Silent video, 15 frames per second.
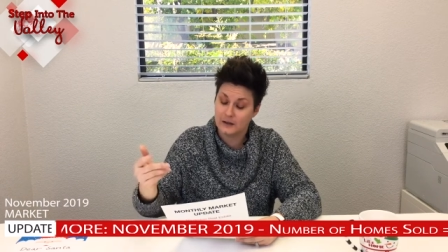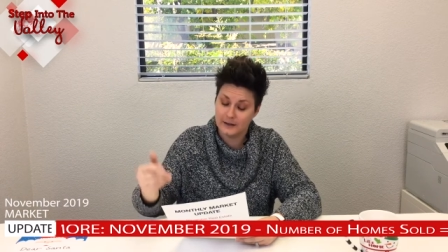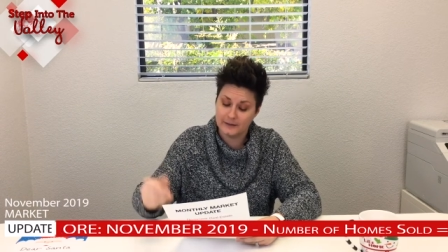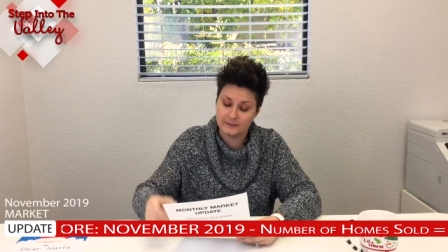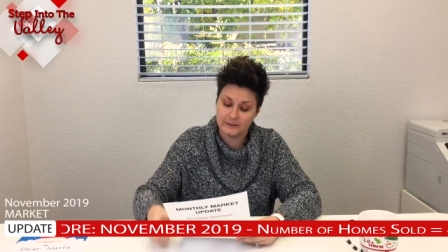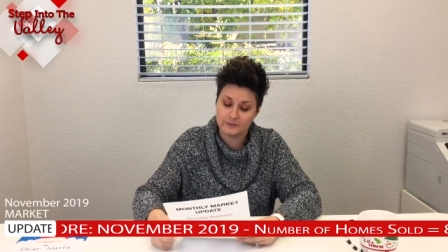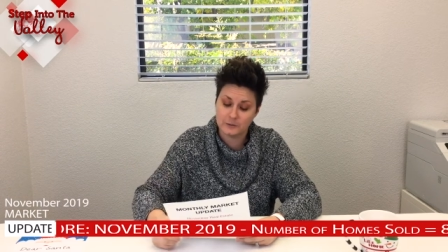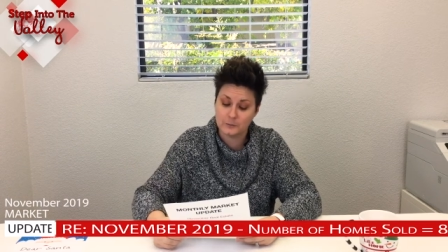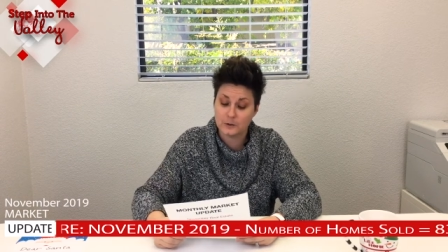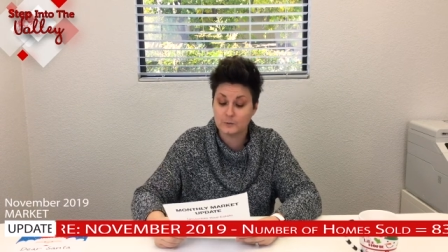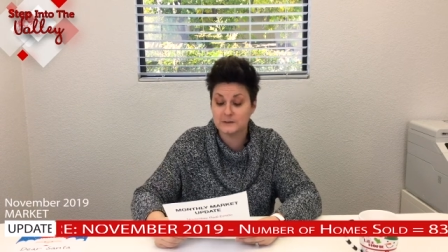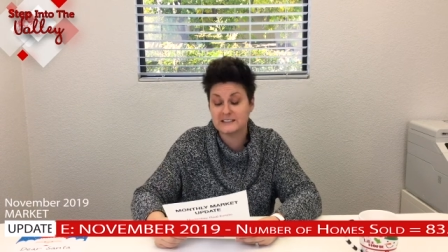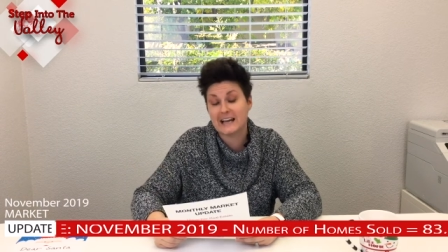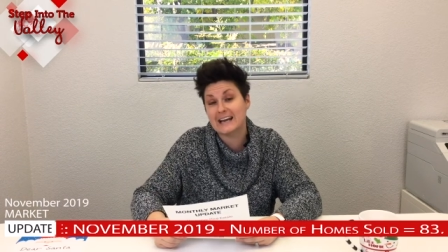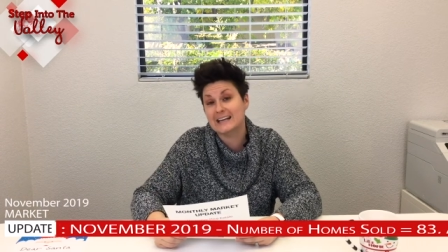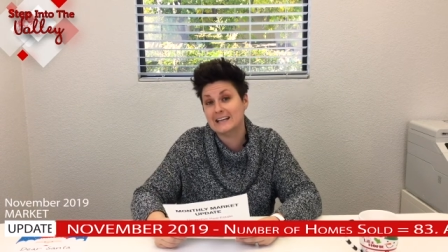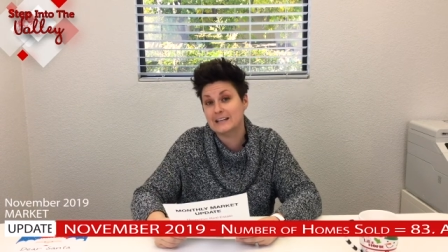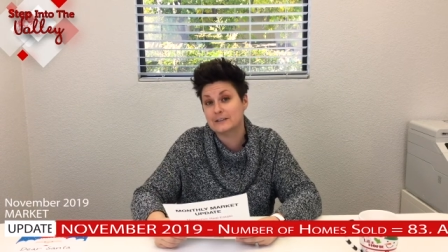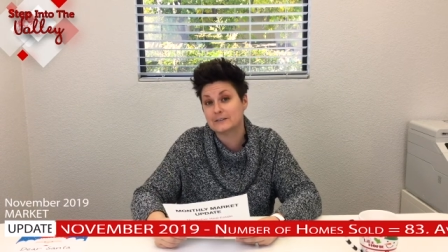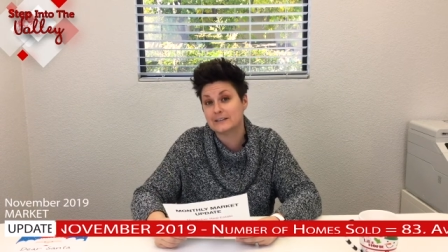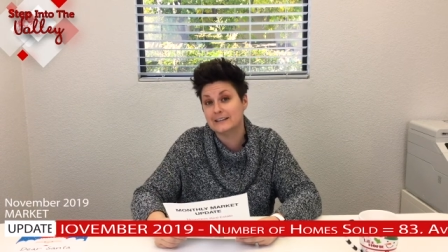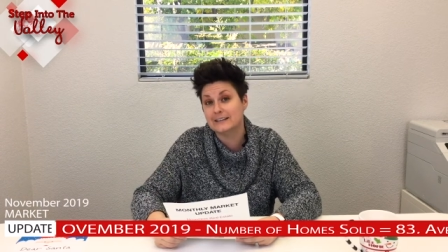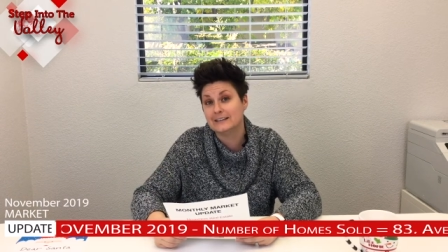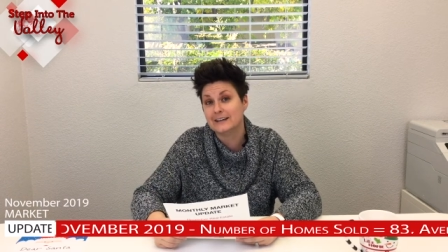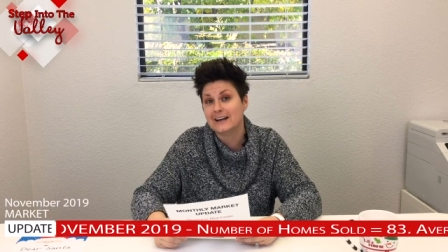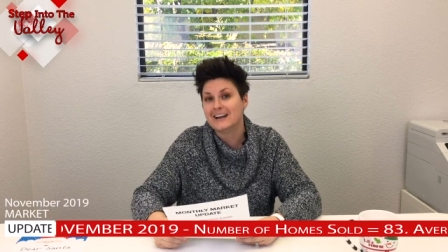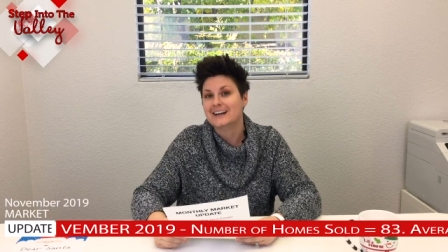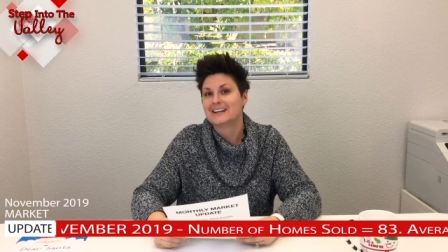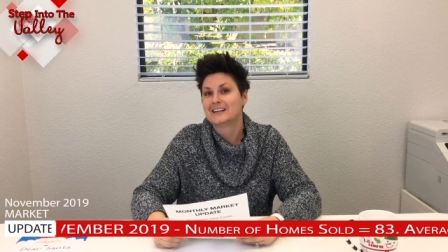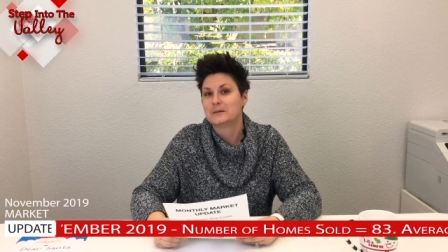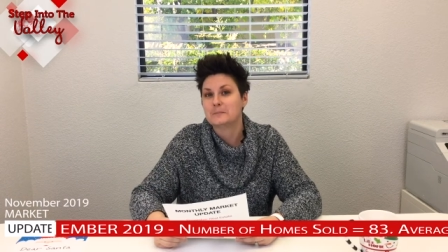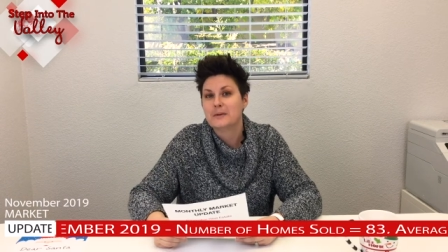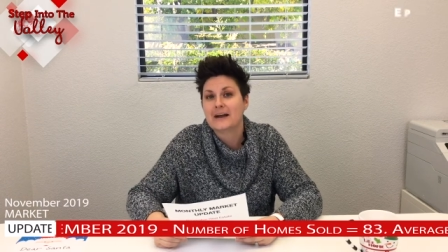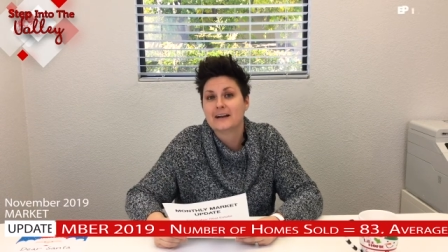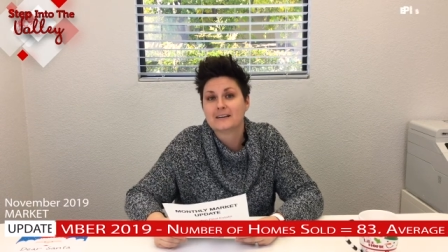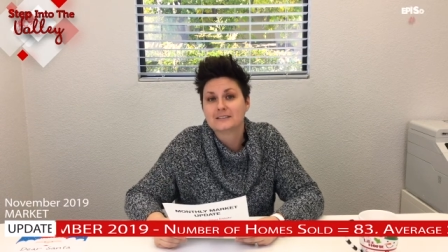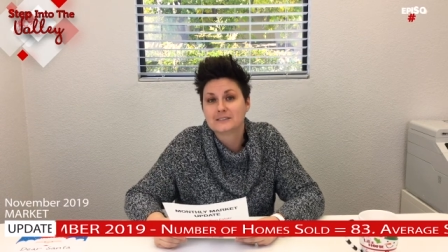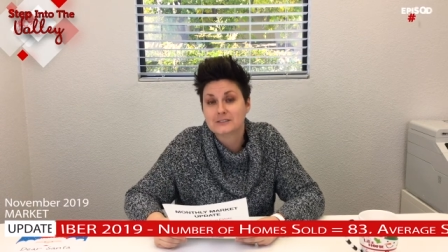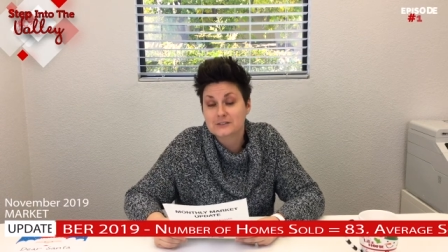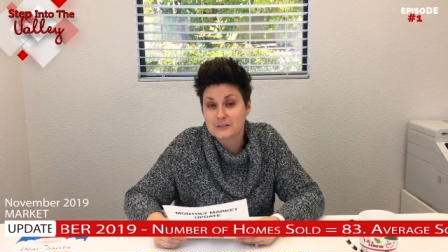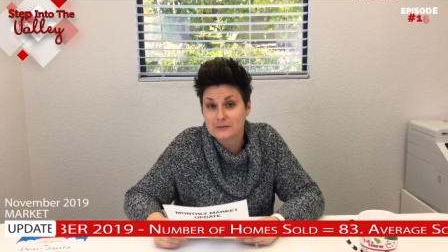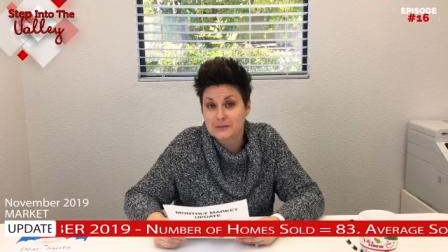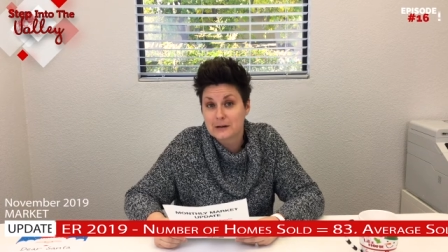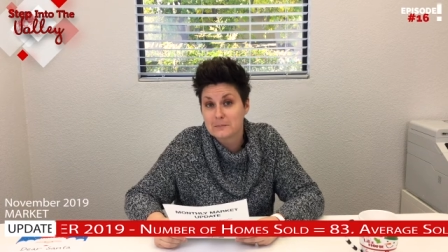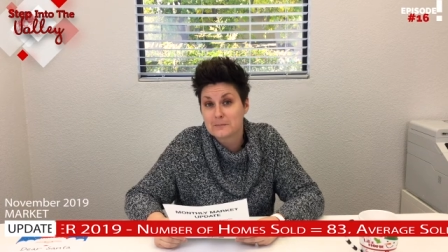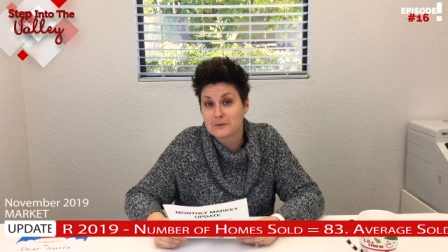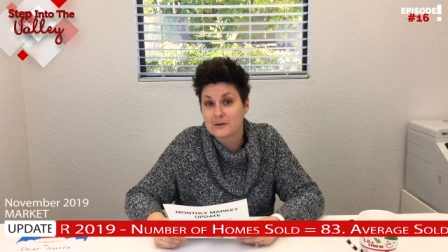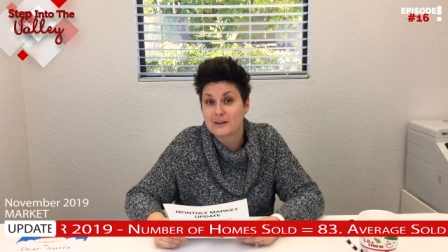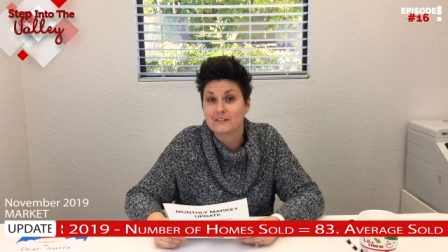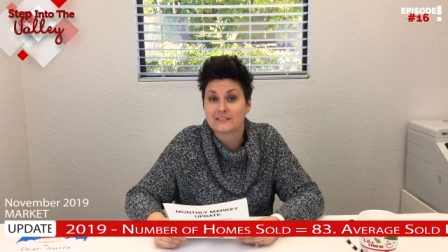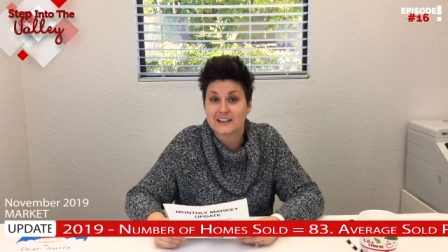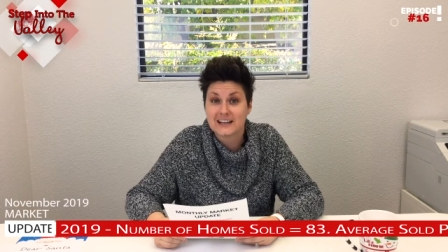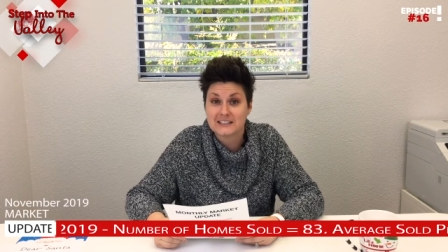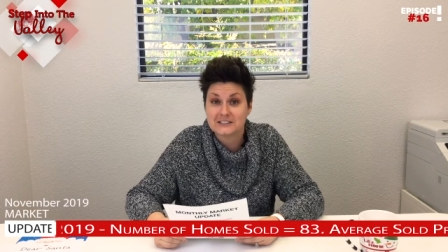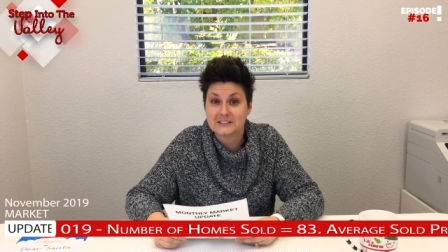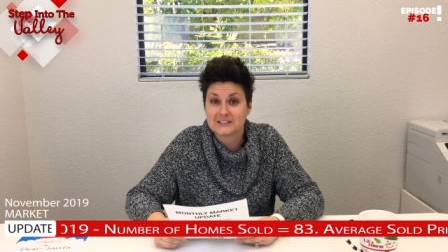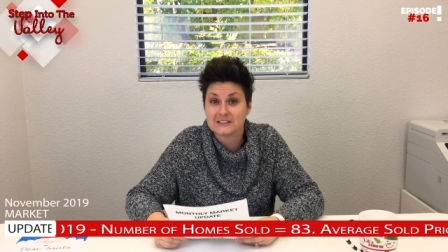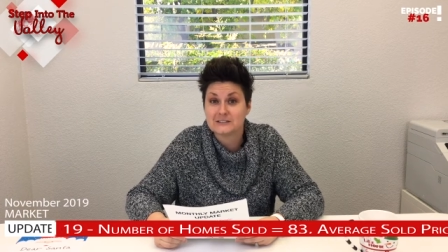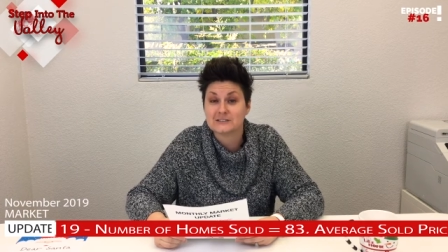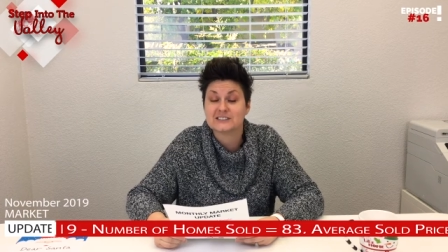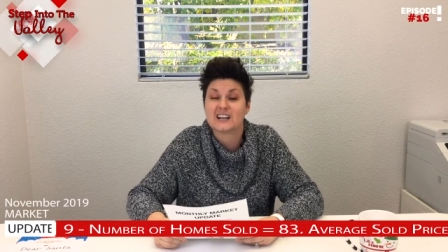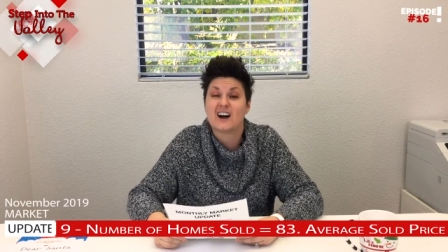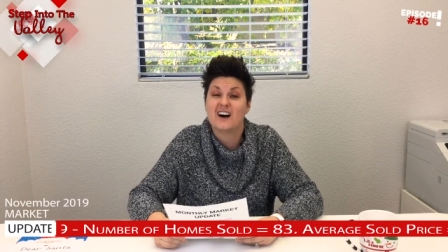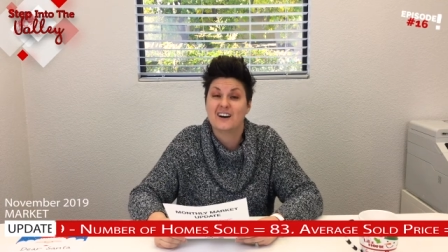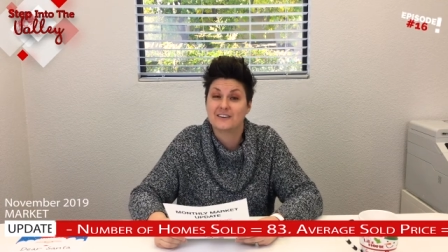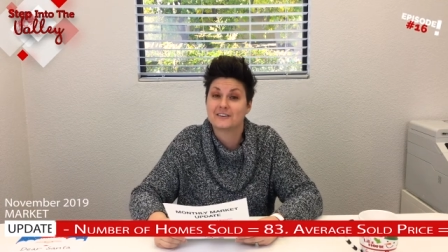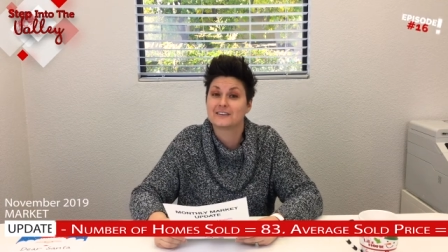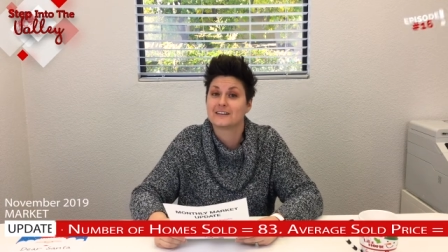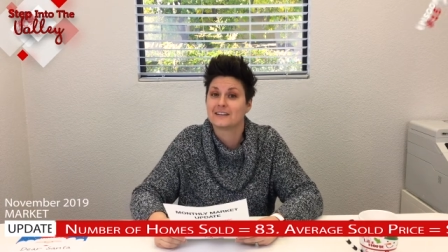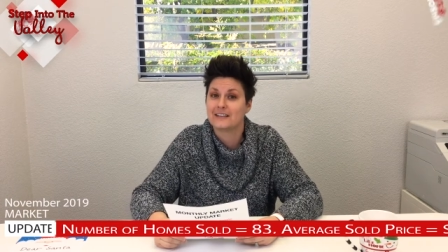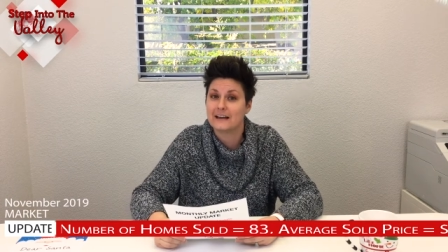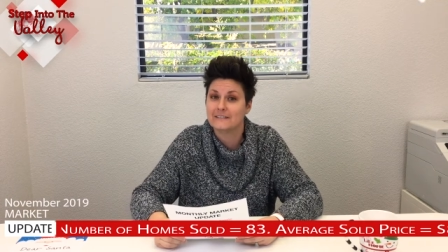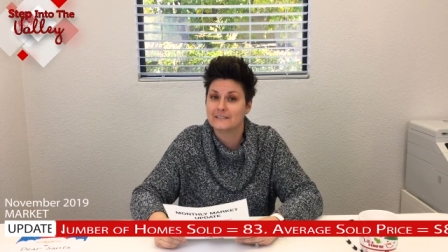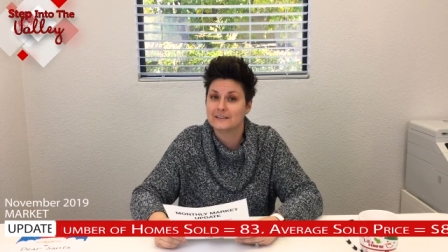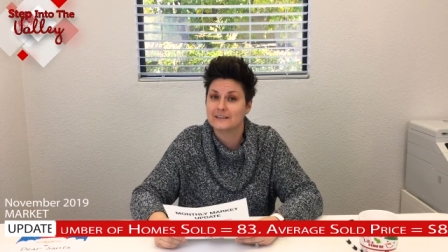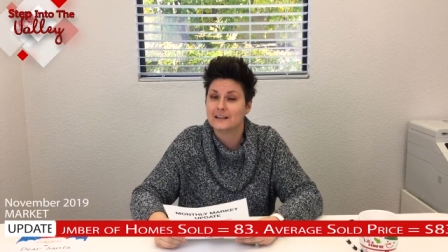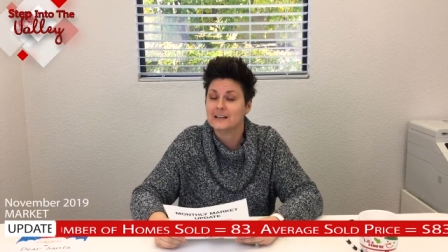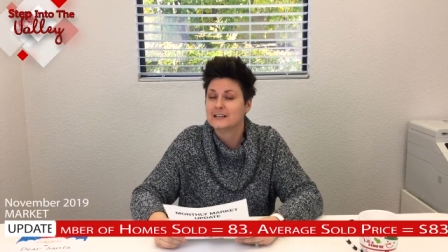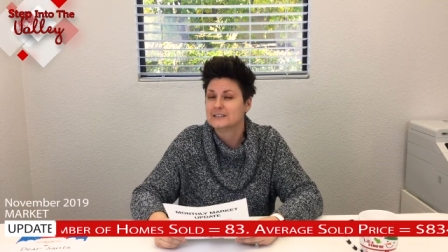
in Livermore was 83 compared to November of last year was 111.